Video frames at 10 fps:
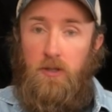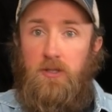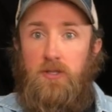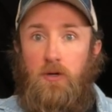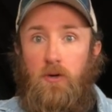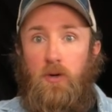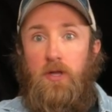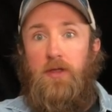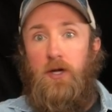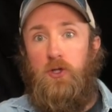So
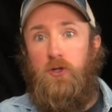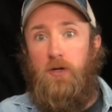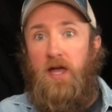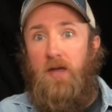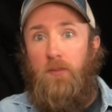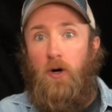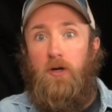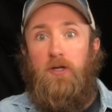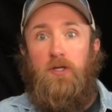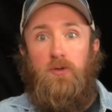there's your A
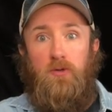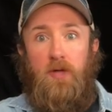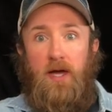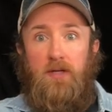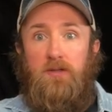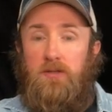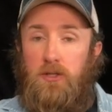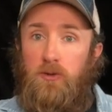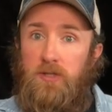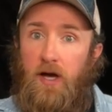part. You do that
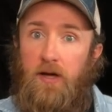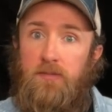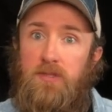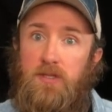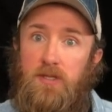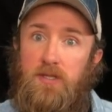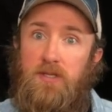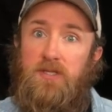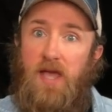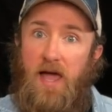2 times. This
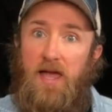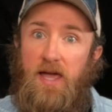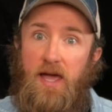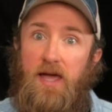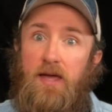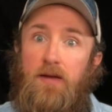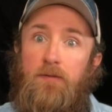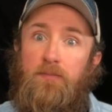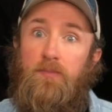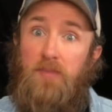is A, A,
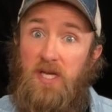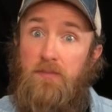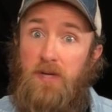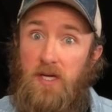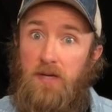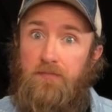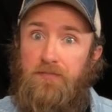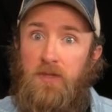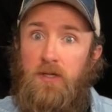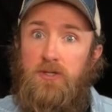B, B.
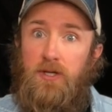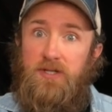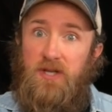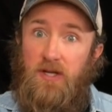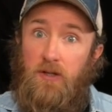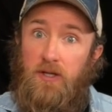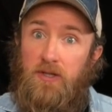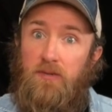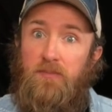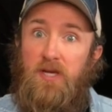So let's take a look
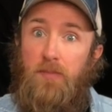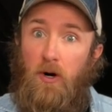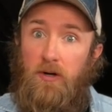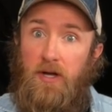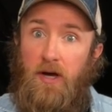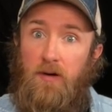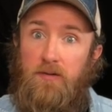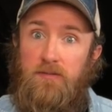at the B part now.